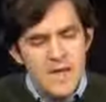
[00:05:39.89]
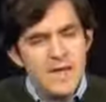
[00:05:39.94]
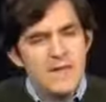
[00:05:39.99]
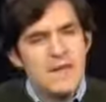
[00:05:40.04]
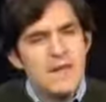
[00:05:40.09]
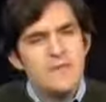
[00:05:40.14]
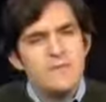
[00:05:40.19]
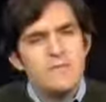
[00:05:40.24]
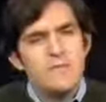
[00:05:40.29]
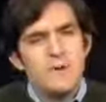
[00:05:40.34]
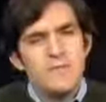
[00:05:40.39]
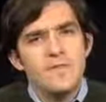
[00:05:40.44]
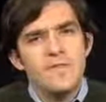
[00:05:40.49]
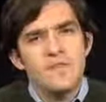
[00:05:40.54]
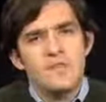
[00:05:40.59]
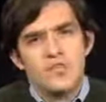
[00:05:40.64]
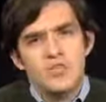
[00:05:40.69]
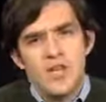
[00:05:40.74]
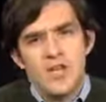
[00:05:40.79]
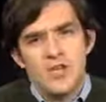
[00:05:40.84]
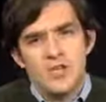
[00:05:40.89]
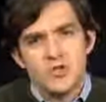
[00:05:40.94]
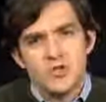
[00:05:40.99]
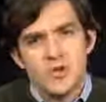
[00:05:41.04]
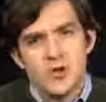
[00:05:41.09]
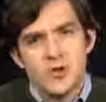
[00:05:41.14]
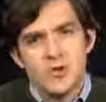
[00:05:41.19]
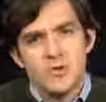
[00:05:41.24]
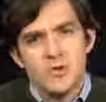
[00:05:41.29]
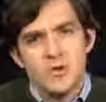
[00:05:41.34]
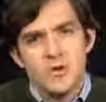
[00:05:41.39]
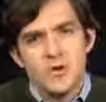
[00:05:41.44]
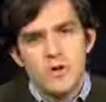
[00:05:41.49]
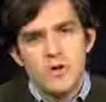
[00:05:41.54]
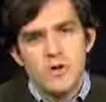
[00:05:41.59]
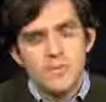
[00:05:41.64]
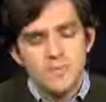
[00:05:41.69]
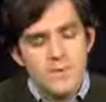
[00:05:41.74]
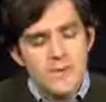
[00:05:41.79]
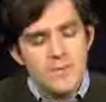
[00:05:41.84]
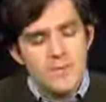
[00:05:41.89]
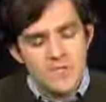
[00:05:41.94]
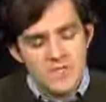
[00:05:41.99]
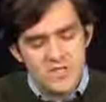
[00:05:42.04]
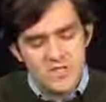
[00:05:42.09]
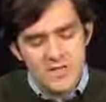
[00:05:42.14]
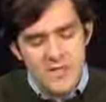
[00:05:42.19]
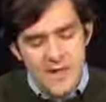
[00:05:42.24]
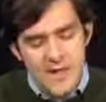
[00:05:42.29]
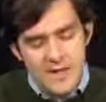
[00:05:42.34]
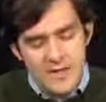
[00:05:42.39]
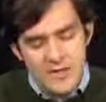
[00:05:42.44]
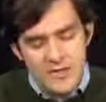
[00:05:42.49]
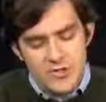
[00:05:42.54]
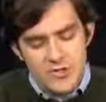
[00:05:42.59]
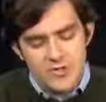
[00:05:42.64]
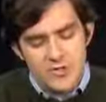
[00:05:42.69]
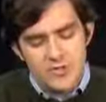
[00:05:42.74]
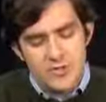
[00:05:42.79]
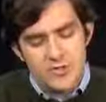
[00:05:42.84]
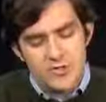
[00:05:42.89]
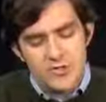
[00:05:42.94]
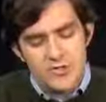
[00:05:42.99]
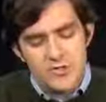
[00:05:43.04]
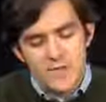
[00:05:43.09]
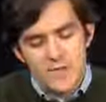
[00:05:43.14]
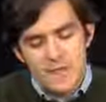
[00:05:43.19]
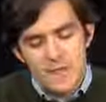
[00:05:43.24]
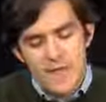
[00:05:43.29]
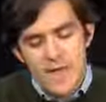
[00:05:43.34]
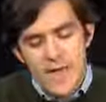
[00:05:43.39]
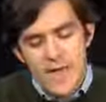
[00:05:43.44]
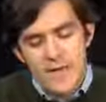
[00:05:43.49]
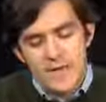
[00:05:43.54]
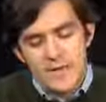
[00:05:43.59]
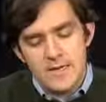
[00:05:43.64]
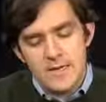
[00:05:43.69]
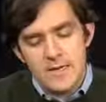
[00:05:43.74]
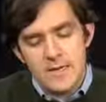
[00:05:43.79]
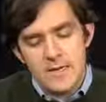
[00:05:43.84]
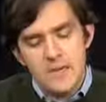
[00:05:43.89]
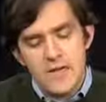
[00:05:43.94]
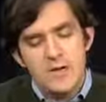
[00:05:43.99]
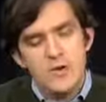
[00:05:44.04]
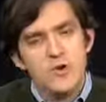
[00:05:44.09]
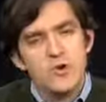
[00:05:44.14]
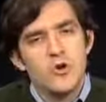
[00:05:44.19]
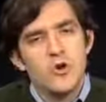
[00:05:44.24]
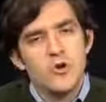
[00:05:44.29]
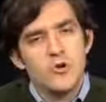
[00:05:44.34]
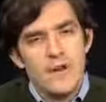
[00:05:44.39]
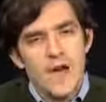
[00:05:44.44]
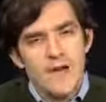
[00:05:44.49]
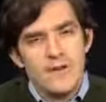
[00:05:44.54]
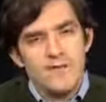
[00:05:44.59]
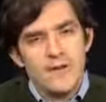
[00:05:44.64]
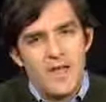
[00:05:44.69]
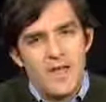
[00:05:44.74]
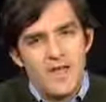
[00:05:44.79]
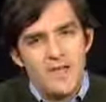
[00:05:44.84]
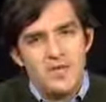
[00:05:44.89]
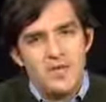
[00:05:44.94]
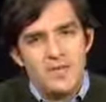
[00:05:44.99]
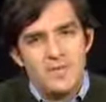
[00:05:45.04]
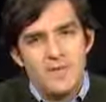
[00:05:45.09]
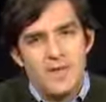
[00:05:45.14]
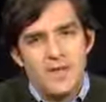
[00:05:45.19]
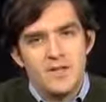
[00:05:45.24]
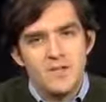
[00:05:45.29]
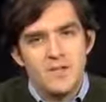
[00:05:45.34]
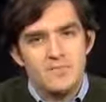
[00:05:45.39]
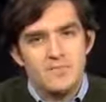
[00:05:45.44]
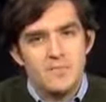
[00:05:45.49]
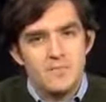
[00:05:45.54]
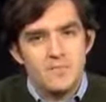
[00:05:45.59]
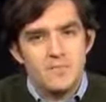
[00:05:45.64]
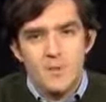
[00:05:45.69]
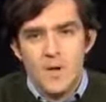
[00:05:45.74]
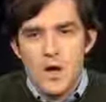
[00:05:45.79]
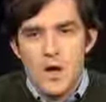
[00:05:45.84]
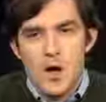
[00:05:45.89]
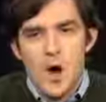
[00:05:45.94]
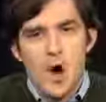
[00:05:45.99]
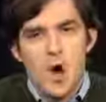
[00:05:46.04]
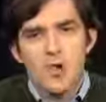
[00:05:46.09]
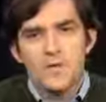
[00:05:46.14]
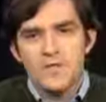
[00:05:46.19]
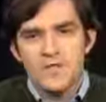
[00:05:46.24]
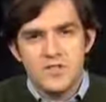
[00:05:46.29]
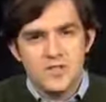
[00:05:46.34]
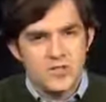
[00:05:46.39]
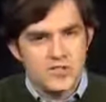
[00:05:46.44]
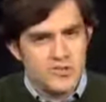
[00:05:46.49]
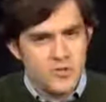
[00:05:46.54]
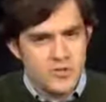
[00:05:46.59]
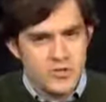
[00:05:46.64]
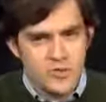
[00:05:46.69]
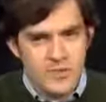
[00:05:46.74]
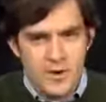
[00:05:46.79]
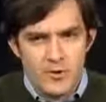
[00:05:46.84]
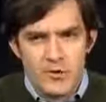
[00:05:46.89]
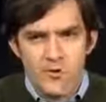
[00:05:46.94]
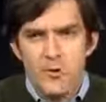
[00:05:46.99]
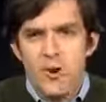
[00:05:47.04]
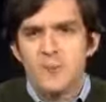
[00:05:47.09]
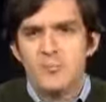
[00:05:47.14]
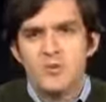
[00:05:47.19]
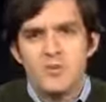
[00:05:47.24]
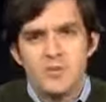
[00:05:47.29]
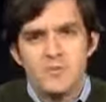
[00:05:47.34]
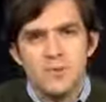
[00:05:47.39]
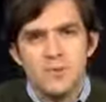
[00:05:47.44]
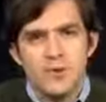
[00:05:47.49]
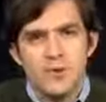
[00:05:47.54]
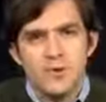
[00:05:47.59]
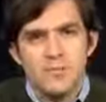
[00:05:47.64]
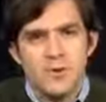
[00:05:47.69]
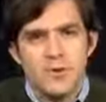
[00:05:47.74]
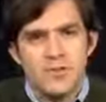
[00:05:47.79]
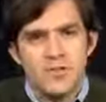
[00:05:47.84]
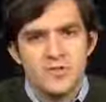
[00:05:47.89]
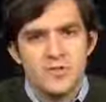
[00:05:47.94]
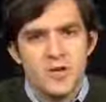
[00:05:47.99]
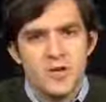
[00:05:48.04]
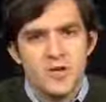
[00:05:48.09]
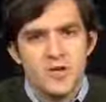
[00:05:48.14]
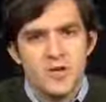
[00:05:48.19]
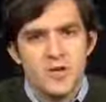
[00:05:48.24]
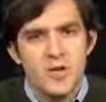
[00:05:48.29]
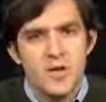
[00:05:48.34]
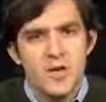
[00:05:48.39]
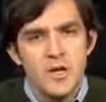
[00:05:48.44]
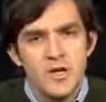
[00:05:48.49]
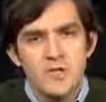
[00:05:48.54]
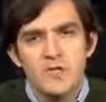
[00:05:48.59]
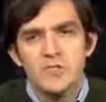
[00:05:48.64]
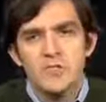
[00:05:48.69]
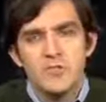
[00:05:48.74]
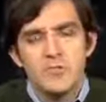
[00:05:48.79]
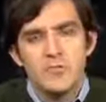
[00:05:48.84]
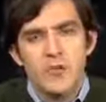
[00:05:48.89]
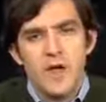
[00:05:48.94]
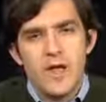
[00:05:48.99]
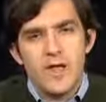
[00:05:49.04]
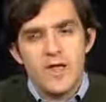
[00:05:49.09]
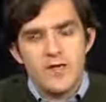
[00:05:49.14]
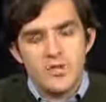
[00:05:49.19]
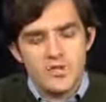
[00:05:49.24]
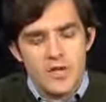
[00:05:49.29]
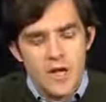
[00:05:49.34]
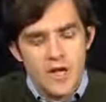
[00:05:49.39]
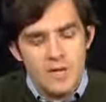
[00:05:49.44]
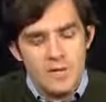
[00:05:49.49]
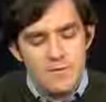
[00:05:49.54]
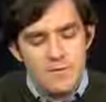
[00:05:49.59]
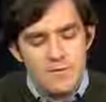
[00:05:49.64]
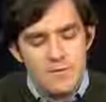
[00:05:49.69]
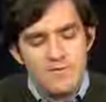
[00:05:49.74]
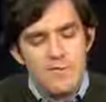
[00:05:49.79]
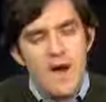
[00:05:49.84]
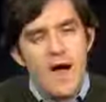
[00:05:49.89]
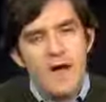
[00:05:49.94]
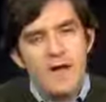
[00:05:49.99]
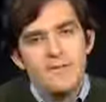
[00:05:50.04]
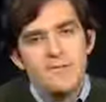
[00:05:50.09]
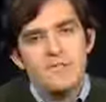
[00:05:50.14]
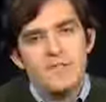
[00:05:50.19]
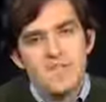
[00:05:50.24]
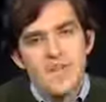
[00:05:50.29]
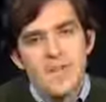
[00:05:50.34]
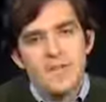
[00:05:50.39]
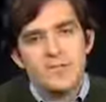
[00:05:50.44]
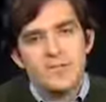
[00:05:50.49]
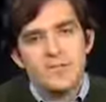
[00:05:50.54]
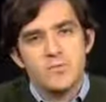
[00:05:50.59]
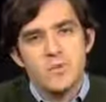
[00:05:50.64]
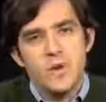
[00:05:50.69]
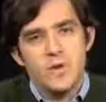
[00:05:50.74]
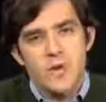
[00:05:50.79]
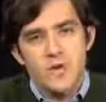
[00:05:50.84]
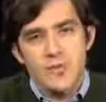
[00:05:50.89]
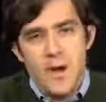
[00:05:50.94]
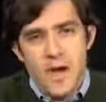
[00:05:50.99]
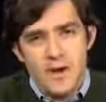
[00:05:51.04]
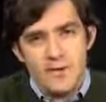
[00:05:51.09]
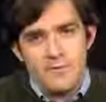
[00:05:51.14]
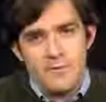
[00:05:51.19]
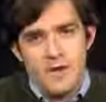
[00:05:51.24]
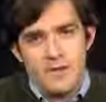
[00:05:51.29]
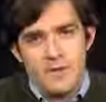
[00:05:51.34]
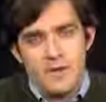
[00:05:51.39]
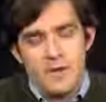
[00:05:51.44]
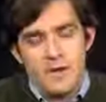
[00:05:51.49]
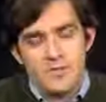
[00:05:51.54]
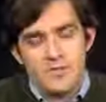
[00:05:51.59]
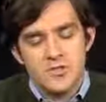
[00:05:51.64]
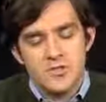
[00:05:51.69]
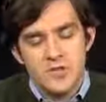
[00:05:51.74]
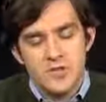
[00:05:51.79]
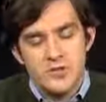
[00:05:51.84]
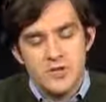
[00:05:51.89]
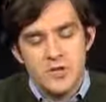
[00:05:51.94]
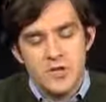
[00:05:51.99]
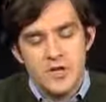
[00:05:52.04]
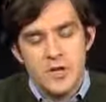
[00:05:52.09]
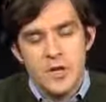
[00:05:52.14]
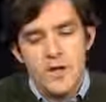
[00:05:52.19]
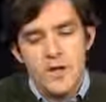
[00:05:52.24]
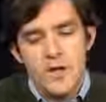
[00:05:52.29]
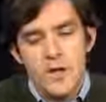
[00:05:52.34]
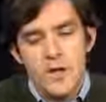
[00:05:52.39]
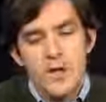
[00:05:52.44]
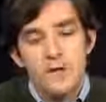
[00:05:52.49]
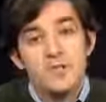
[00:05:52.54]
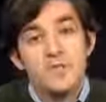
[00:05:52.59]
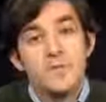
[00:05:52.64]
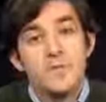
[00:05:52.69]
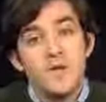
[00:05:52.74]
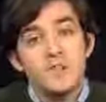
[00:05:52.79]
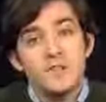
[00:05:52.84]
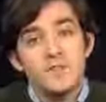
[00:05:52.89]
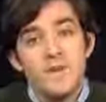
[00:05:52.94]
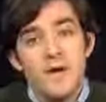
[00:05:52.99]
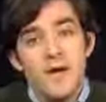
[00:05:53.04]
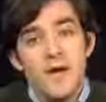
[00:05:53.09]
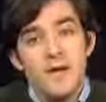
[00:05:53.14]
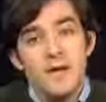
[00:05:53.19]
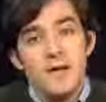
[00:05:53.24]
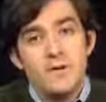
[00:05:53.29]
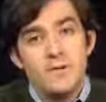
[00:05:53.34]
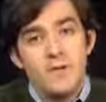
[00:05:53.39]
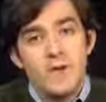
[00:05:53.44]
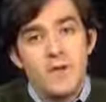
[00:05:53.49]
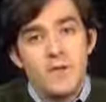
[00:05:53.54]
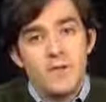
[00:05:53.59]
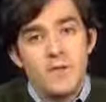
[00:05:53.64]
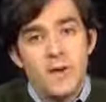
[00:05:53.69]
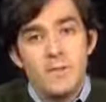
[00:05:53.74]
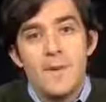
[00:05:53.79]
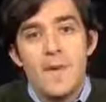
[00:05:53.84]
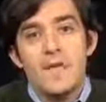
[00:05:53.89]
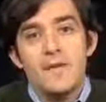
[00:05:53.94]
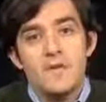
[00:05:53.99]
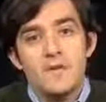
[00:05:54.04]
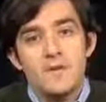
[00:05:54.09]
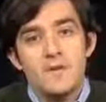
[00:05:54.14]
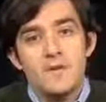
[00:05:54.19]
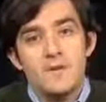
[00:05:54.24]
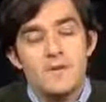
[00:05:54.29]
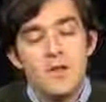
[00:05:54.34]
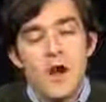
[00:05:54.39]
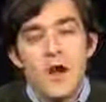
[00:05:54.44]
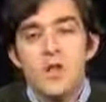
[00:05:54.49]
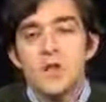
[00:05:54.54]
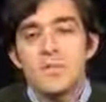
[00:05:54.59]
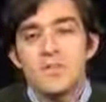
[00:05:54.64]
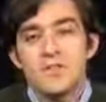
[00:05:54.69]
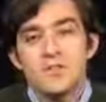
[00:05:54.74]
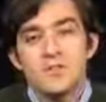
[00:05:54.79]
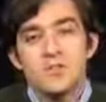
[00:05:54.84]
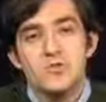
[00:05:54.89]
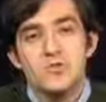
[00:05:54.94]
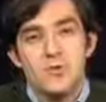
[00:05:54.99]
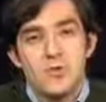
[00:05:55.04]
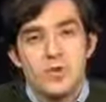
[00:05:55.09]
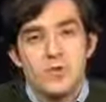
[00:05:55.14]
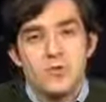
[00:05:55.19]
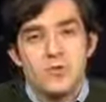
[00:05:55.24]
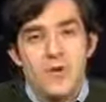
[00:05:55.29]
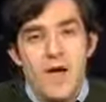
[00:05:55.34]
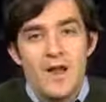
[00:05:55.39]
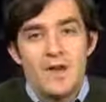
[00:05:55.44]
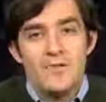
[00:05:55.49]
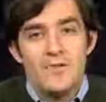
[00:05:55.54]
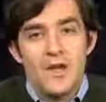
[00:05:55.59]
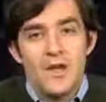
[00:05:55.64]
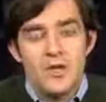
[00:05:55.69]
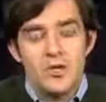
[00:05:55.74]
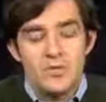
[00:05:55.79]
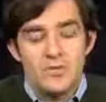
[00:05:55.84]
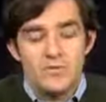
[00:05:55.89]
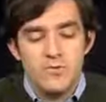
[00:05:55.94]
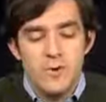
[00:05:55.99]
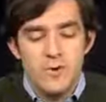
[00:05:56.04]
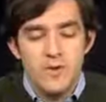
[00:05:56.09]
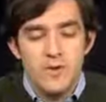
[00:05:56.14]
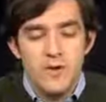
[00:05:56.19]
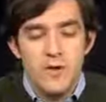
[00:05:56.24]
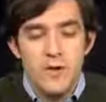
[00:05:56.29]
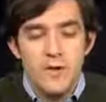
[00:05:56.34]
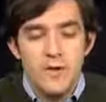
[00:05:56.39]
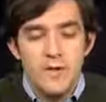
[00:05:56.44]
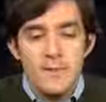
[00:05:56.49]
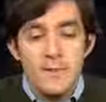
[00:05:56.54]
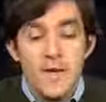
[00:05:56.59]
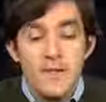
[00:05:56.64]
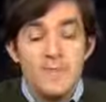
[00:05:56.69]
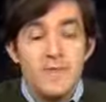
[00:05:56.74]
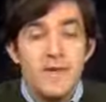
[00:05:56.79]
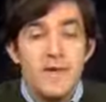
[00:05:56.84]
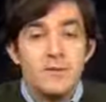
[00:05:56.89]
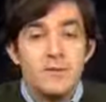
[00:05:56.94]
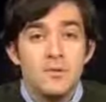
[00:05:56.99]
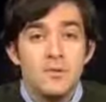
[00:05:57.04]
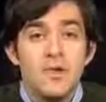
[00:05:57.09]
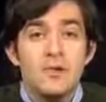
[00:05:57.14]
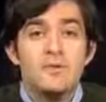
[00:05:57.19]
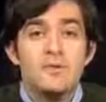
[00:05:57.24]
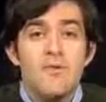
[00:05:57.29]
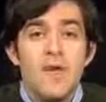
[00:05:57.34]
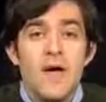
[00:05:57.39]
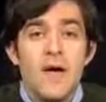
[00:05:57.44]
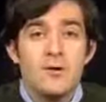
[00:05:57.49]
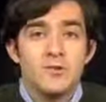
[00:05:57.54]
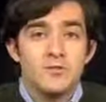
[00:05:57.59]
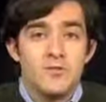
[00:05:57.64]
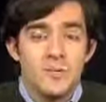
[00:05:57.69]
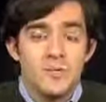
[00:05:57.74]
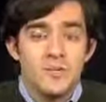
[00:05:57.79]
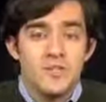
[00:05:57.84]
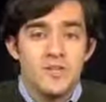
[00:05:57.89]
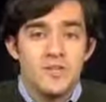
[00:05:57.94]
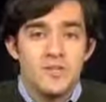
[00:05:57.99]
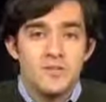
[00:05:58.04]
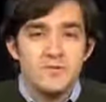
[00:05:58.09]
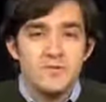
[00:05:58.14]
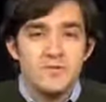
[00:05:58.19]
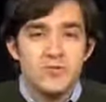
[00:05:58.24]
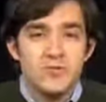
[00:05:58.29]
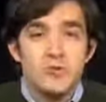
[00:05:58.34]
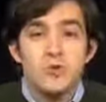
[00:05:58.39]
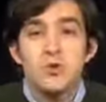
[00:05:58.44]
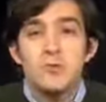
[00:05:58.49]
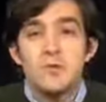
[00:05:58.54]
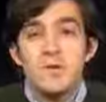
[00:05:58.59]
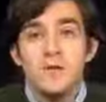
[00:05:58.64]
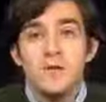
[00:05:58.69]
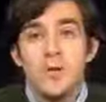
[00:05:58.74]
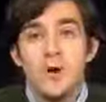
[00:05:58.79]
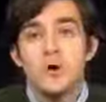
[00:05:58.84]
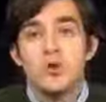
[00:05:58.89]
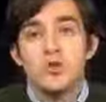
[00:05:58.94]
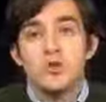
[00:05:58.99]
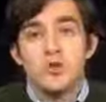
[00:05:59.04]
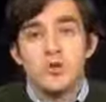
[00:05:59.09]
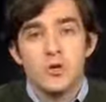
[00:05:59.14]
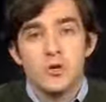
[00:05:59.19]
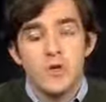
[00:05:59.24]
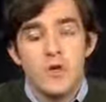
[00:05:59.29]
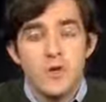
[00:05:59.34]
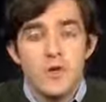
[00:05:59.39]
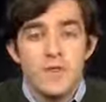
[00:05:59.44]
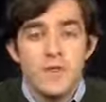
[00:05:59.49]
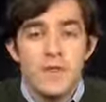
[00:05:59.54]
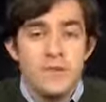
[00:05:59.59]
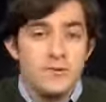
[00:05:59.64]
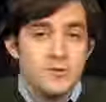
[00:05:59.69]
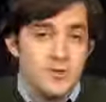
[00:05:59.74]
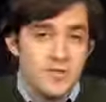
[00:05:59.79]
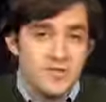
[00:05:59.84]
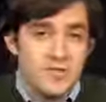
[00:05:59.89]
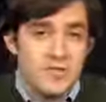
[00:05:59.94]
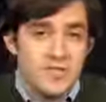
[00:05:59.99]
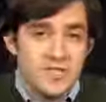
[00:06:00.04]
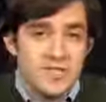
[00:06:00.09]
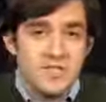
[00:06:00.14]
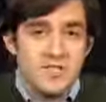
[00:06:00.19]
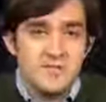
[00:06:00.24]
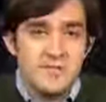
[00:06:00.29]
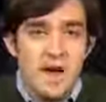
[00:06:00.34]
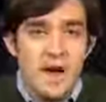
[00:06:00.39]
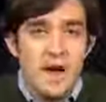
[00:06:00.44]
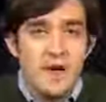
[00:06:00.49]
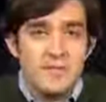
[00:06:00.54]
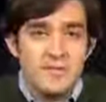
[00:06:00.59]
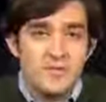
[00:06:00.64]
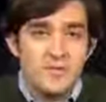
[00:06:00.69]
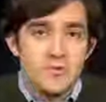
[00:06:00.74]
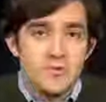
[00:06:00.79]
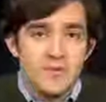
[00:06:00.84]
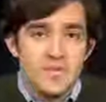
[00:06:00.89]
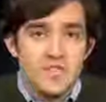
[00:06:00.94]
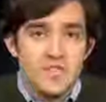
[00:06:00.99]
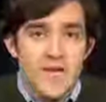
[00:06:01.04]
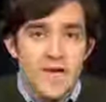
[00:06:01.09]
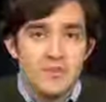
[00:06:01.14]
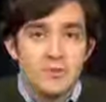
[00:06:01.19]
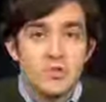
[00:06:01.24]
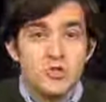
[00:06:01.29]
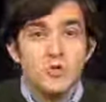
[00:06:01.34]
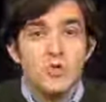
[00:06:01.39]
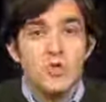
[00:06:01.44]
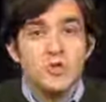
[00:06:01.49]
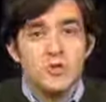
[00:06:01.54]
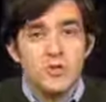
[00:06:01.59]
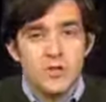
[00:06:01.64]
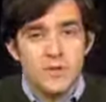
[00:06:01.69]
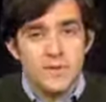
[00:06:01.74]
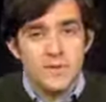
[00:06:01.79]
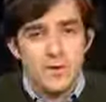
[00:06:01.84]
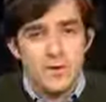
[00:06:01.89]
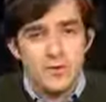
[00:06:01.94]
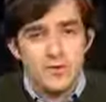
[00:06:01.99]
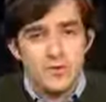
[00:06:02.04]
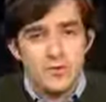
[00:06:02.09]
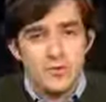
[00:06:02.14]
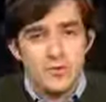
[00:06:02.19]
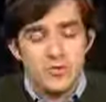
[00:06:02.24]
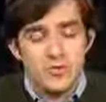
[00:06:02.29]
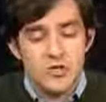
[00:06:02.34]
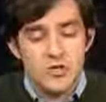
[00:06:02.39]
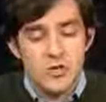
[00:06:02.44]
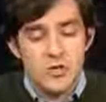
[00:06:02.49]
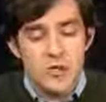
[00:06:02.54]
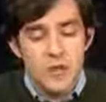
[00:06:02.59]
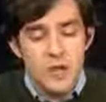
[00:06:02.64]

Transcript: Even with this change, though, people still had concerns. And during ratification debates, all of these concerns about corruption and political participation still raged. And 5 states, when they ratified the Constitution, specified with appended documents to their ratification vote that they believed the House of Representatives should be larger than just 65 as it was established originally in the Constitution.